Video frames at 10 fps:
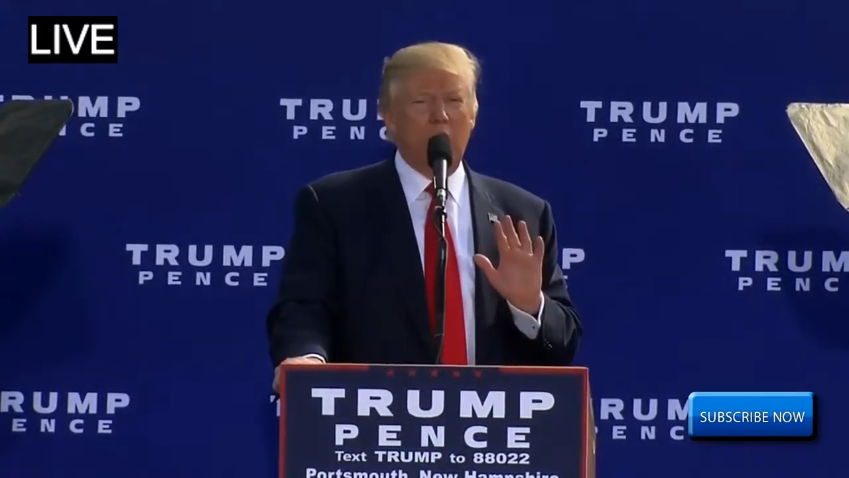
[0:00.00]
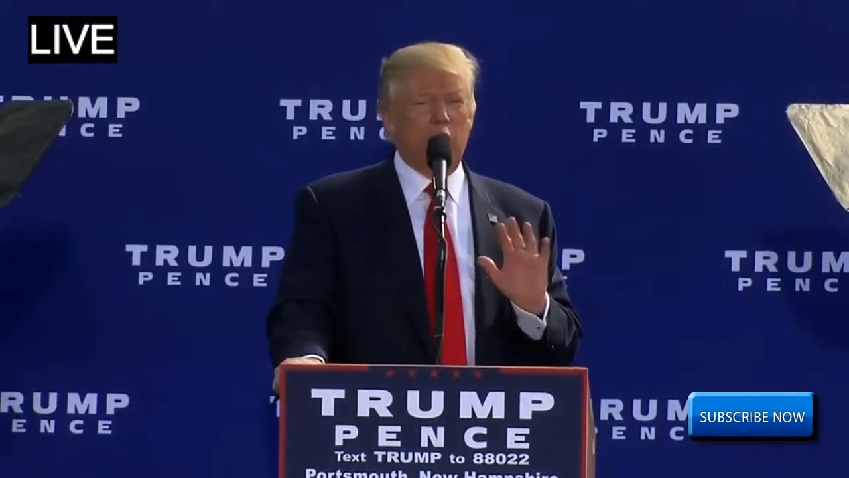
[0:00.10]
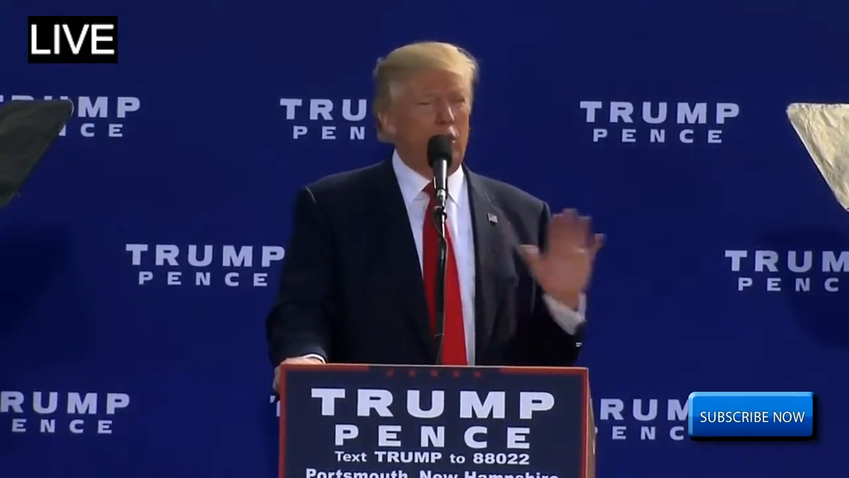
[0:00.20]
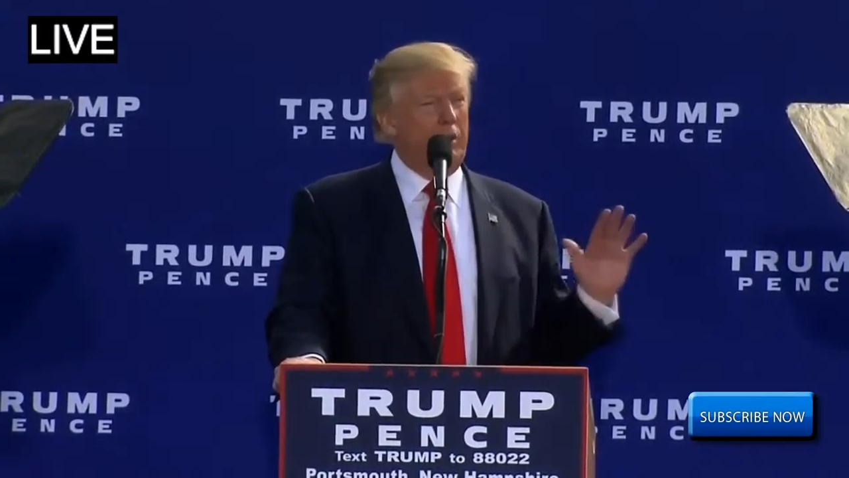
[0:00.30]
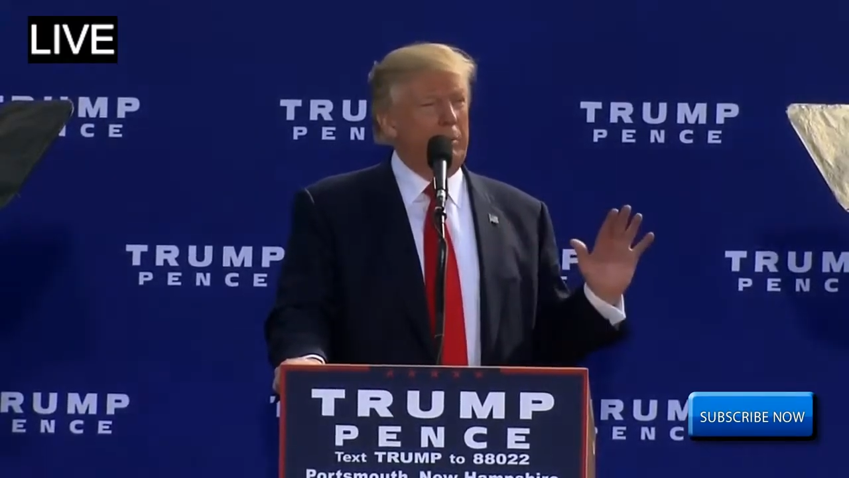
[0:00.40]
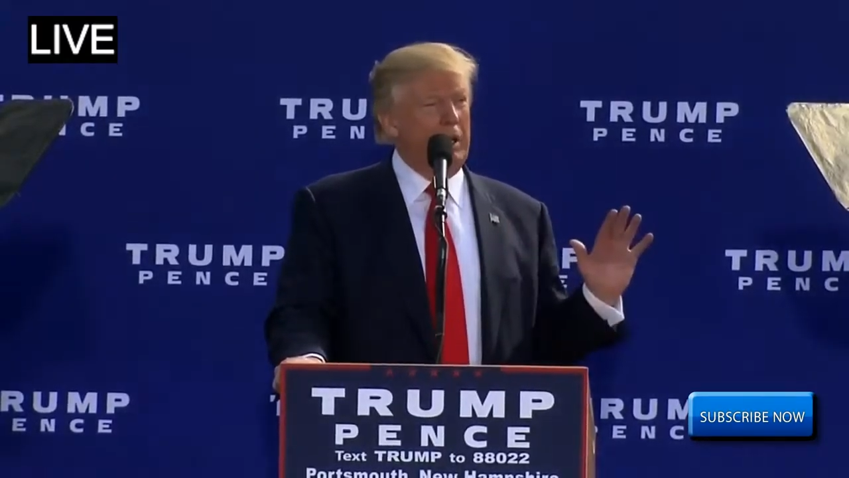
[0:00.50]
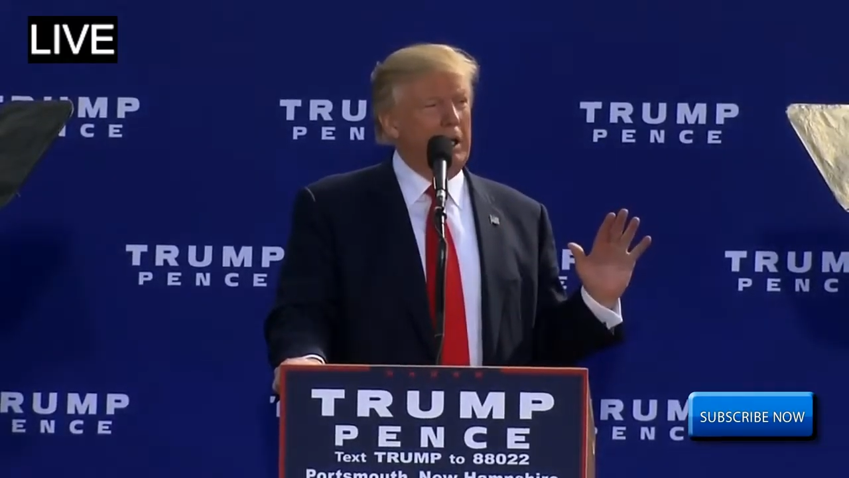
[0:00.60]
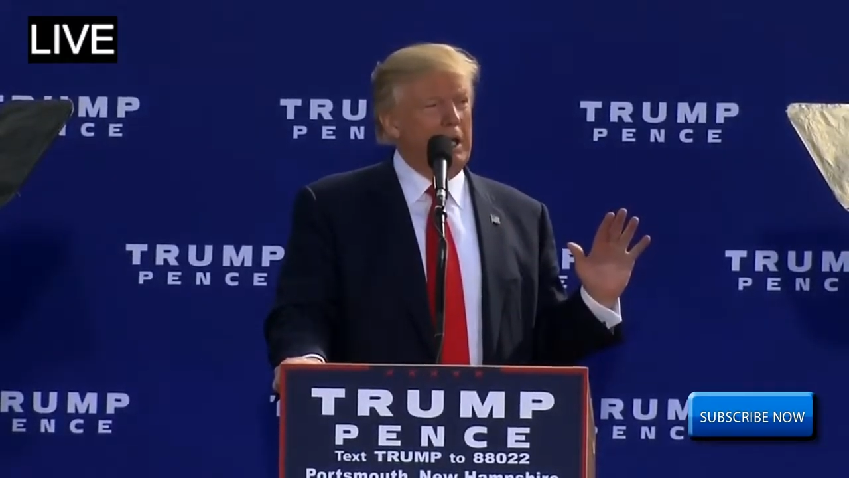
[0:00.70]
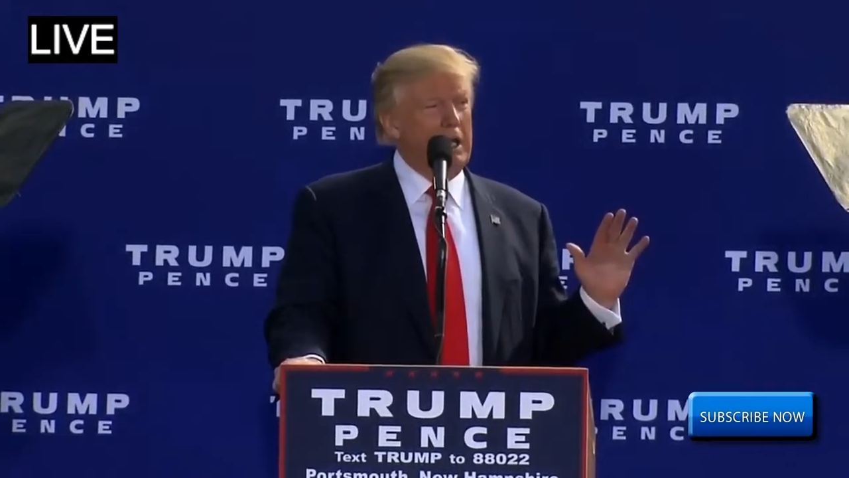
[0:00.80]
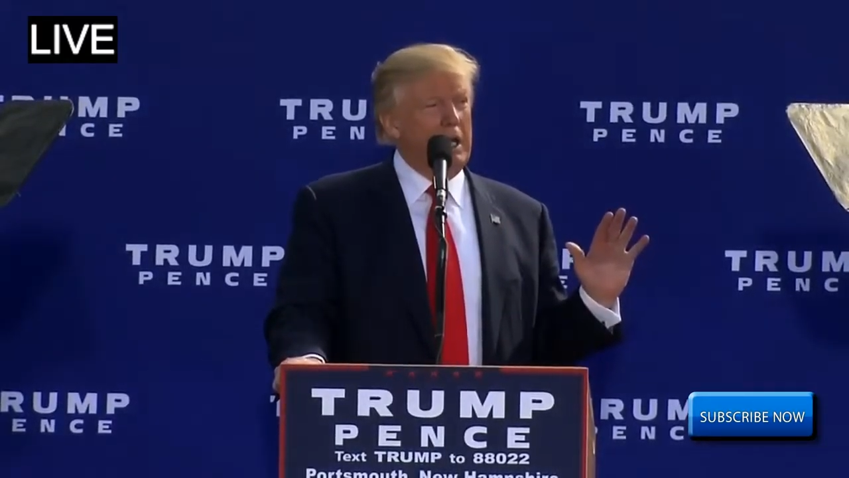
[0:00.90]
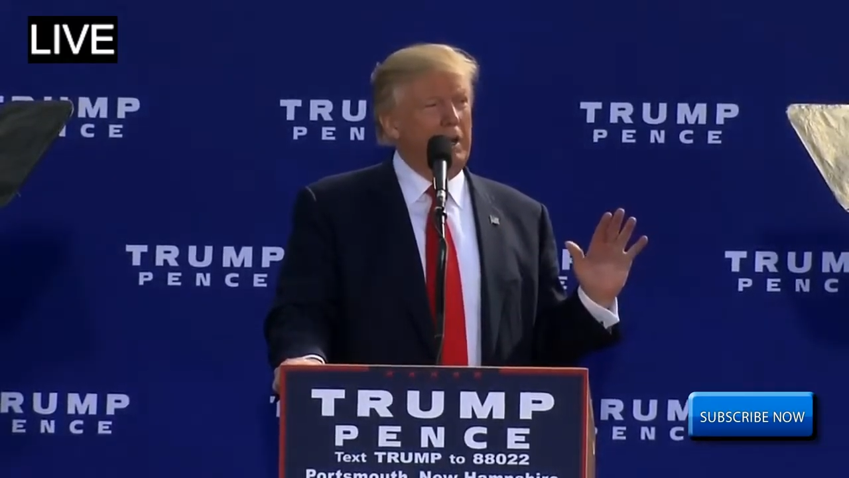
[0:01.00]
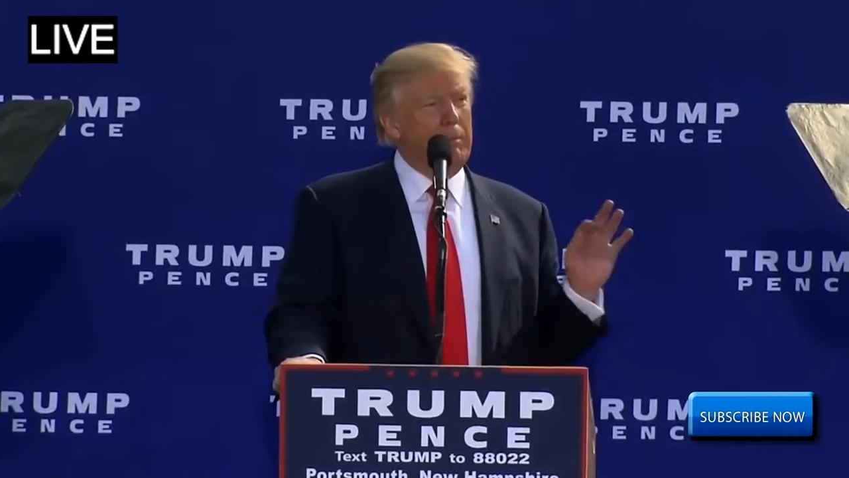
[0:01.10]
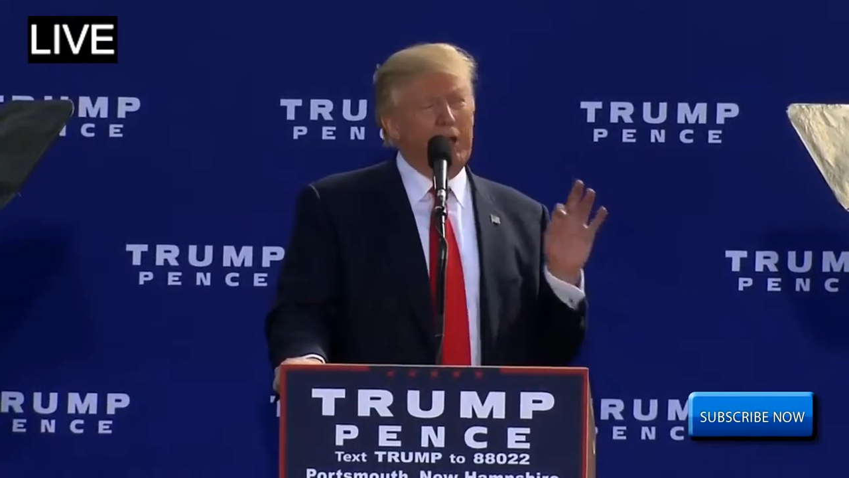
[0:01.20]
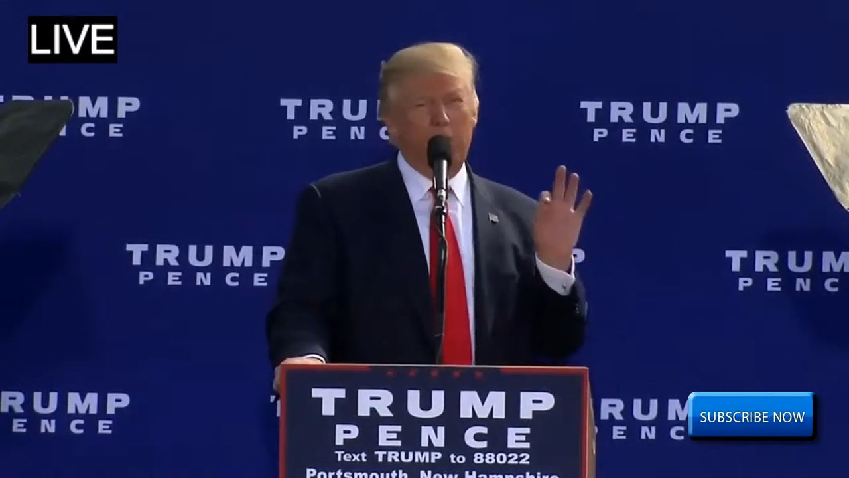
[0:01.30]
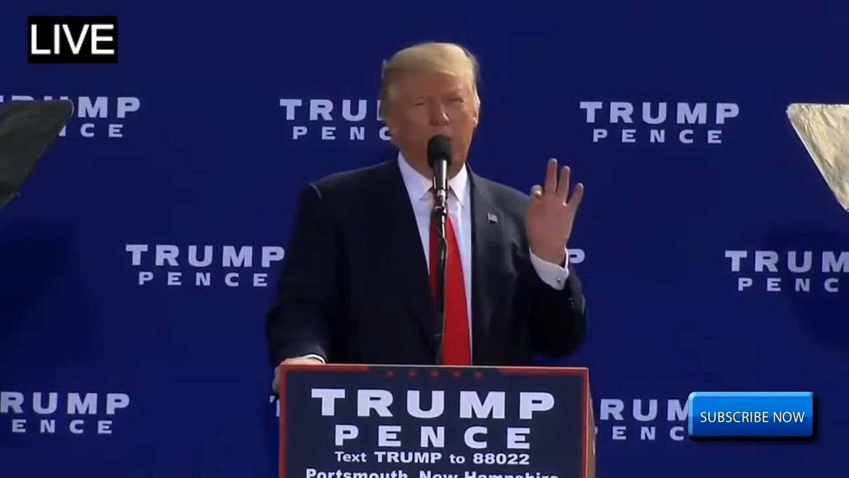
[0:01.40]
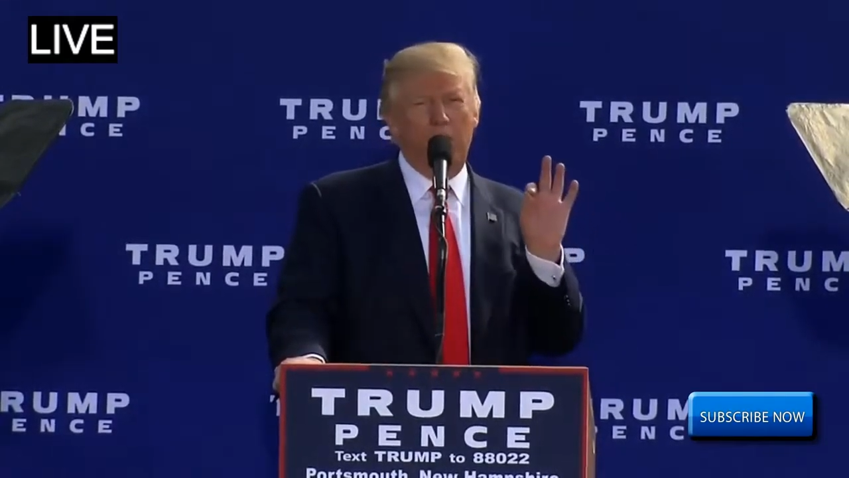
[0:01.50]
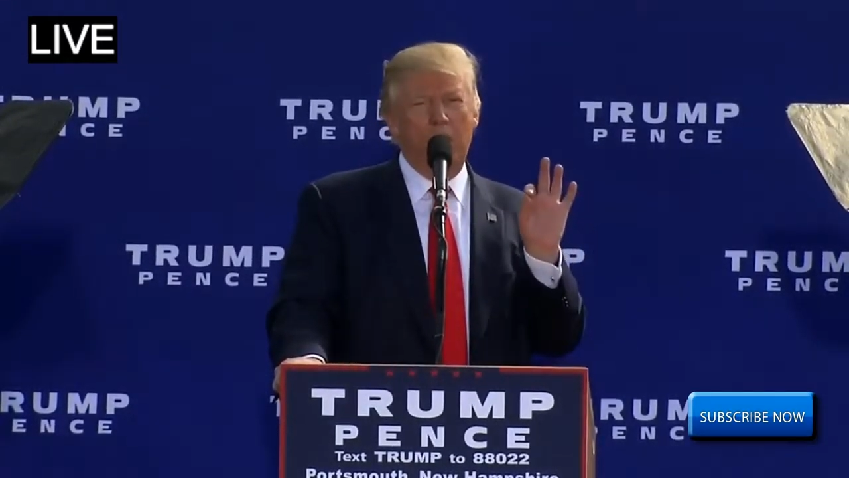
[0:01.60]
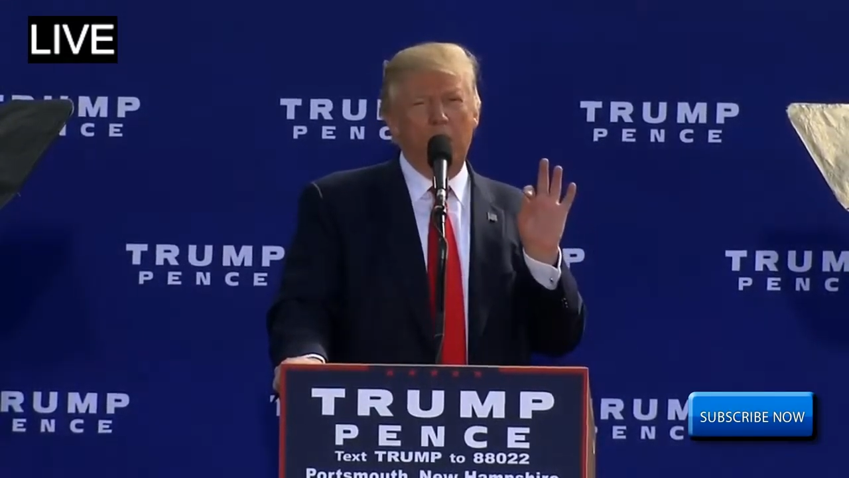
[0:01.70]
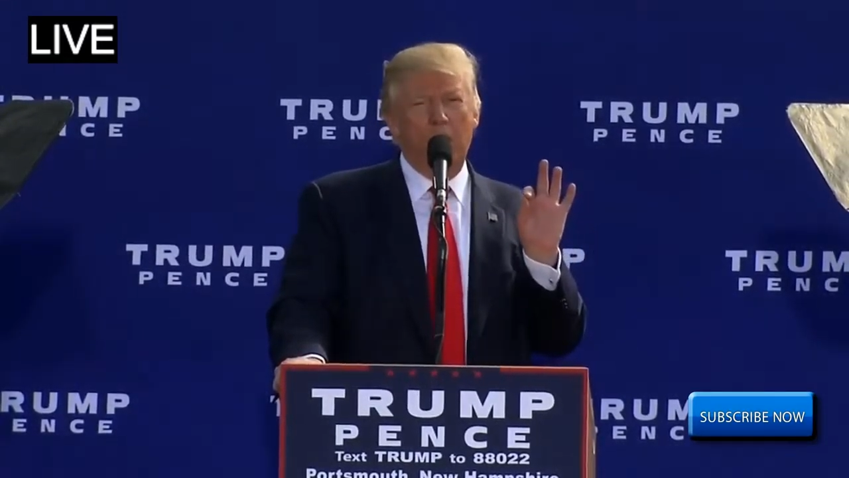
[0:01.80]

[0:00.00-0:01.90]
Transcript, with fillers: treatment. And by the way,